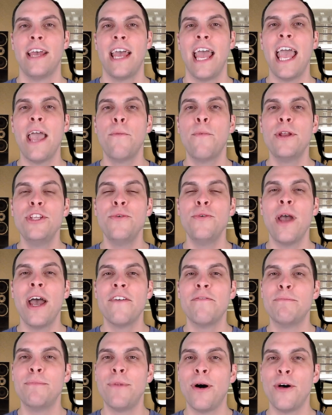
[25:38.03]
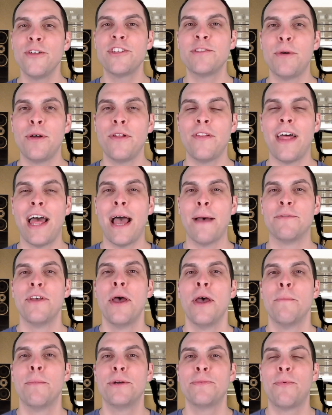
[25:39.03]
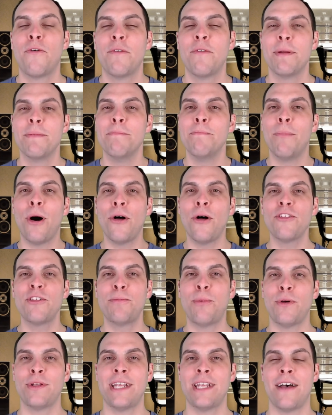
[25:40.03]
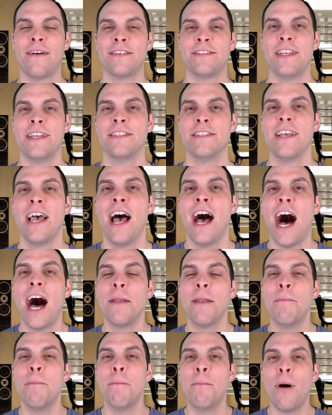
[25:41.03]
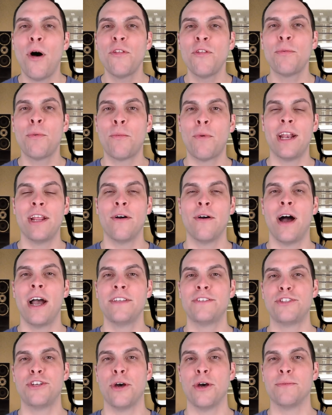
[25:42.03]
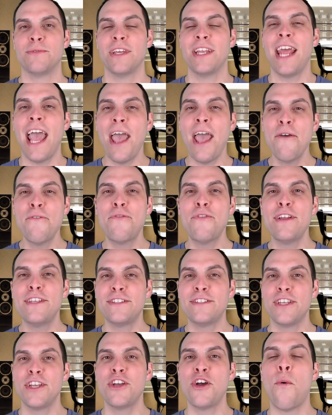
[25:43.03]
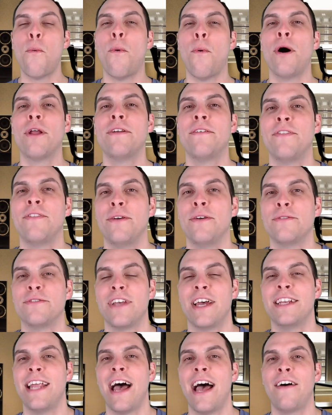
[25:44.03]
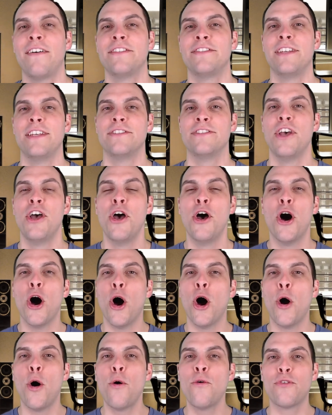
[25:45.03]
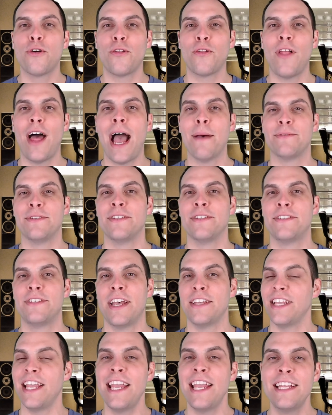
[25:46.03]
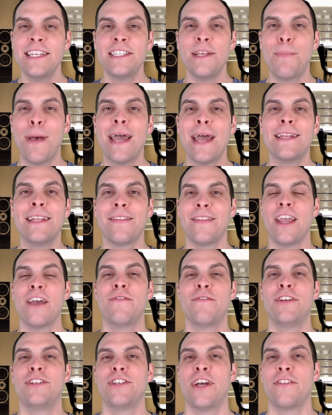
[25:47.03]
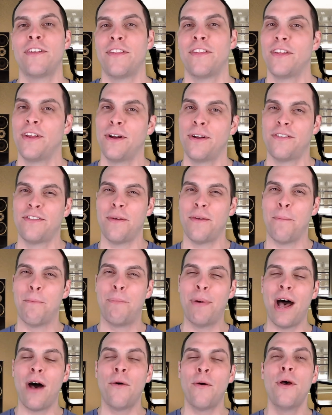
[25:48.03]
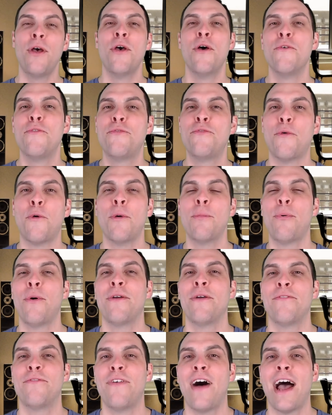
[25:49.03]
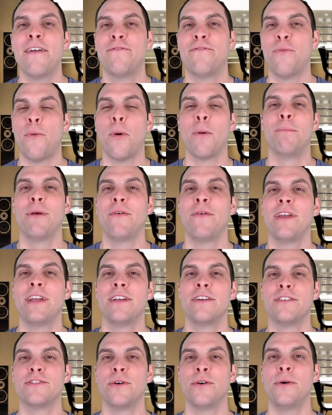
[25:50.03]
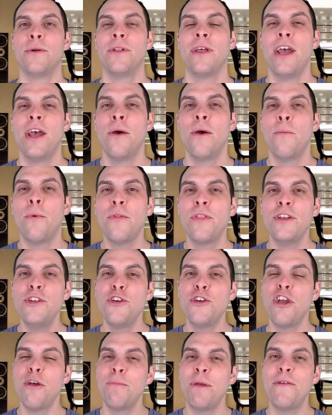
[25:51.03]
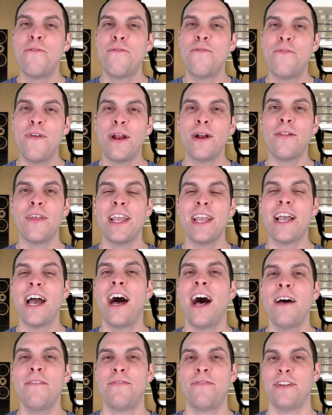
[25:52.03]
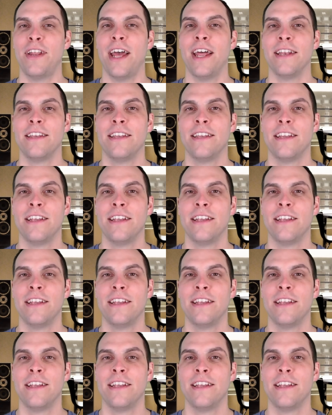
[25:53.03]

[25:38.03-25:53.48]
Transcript: And when you have multiple labs performing multiple analyses on multiple radioisotopes, and every single one of those analyses overlaps and says independently of each other, the Earth is about 4.54 billion years old well, then you can be fairly confident